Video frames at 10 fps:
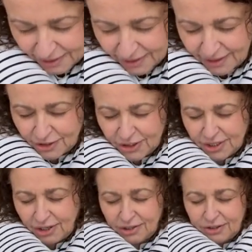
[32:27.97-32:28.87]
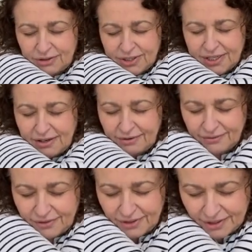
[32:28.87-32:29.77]
and just hug yourself,
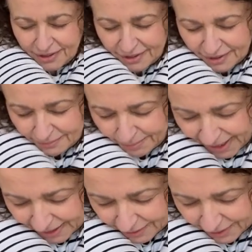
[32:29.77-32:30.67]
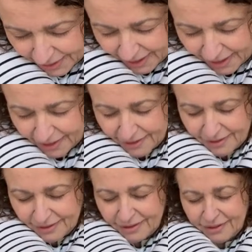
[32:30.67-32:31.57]
pat like that,
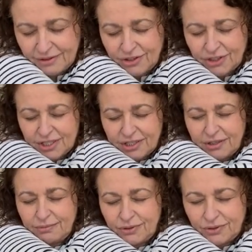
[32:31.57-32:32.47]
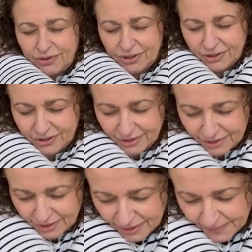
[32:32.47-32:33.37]
just like you would.
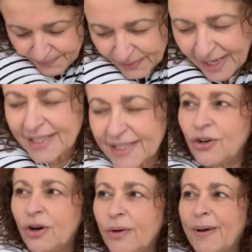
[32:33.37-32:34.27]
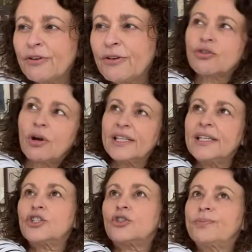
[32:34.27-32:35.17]
And it's not about
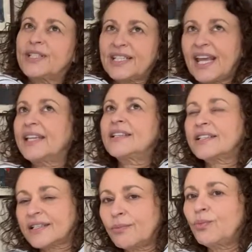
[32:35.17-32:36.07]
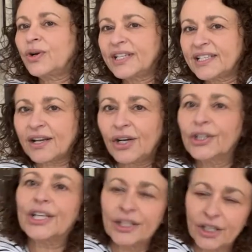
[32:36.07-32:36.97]
trying to pretend someone is
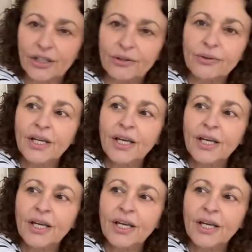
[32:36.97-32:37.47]
hugging you.